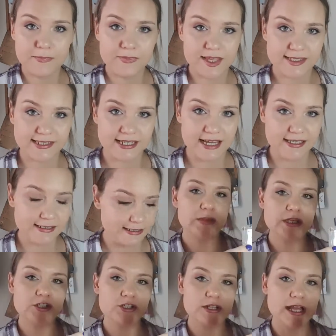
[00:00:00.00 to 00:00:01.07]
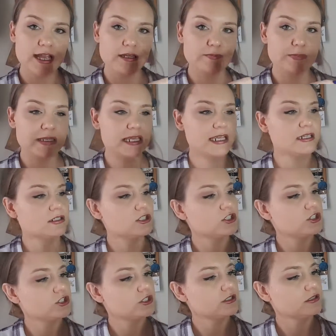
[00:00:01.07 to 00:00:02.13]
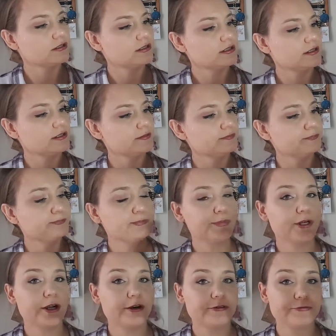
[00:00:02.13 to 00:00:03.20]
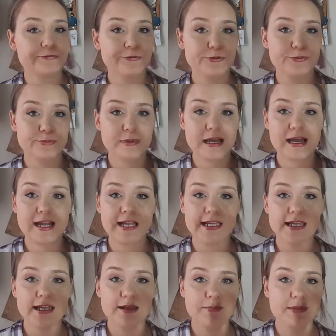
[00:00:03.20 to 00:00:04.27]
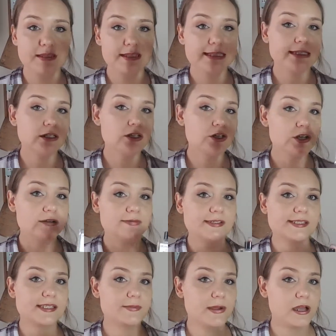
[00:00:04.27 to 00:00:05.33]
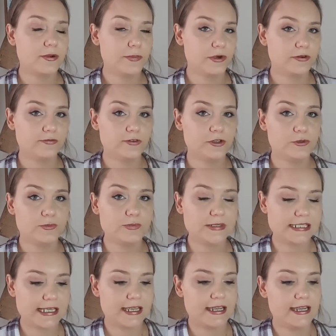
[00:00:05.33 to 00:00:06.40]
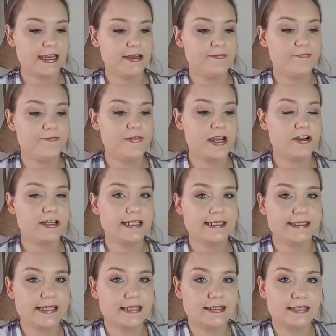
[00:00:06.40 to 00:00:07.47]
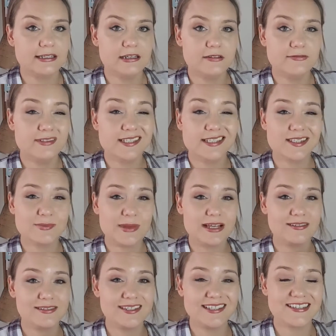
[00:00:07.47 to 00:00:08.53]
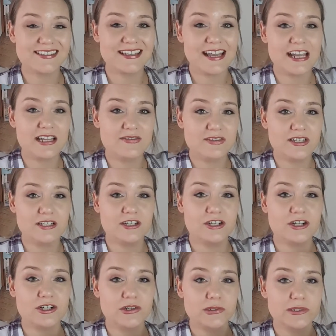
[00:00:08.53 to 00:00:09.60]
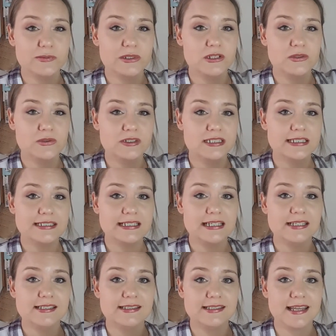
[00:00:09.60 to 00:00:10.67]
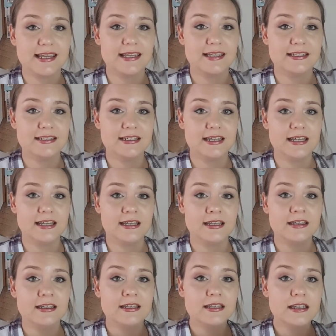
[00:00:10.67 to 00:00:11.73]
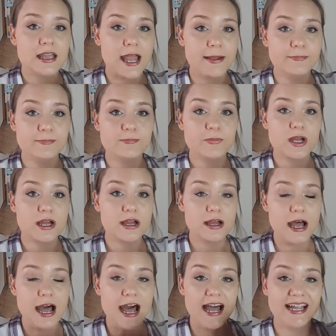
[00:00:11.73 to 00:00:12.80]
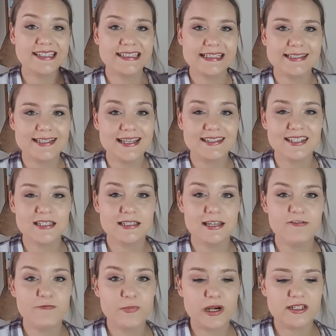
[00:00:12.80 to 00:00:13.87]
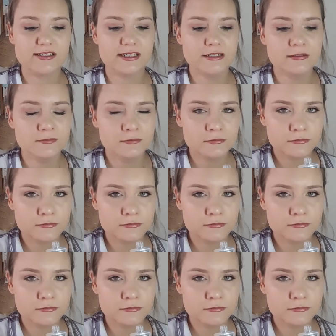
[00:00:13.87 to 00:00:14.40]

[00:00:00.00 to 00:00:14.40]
That's nice. Mitchell and Peach perfume. I am a little nervous about perfumes. I'm very sensitive to smells, as I have a neuroimmune disease and I'm a highly sensitive person.